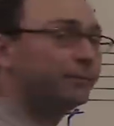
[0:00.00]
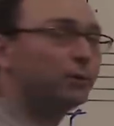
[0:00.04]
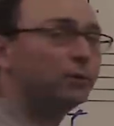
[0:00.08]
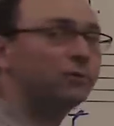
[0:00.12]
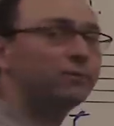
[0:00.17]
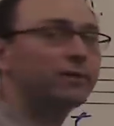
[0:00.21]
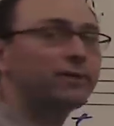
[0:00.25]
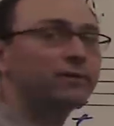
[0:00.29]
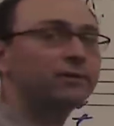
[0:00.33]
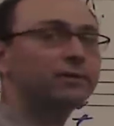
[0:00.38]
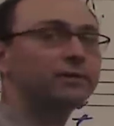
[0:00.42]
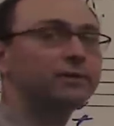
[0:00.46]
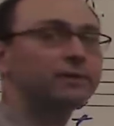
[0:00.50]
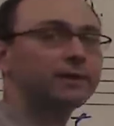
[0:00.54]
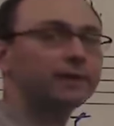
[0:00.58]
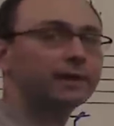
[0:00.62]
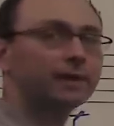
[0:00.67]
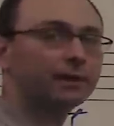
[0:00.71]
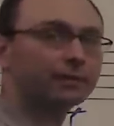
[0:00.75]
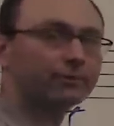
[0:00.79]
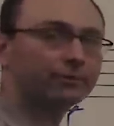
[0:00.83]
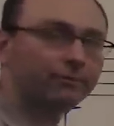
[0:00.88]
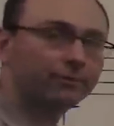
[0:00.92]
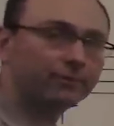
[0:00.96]
move everything
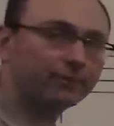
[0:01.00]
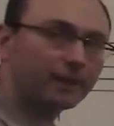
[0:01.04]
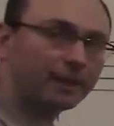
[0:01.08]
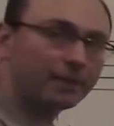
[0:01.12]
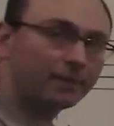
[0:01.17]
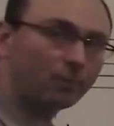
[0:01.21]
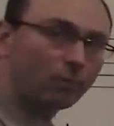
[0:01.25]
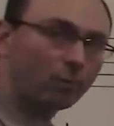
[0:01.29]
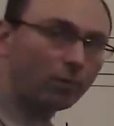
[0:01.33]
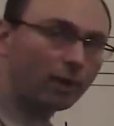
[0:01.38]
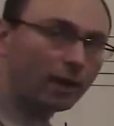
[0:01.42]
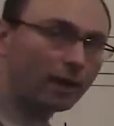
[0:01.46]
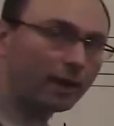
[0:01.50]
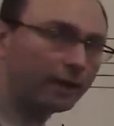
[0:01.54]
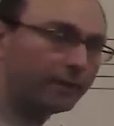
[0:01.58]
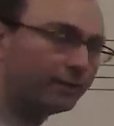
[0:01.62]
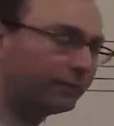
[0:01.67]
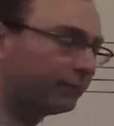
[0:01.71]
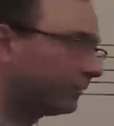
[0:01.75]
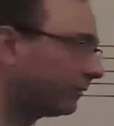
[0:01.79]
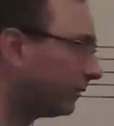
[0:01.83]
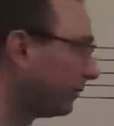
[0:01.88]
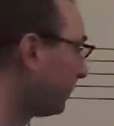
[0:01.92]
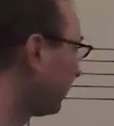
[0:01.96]
else
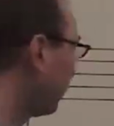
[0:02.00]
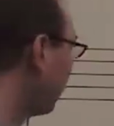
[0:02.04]
stepwise.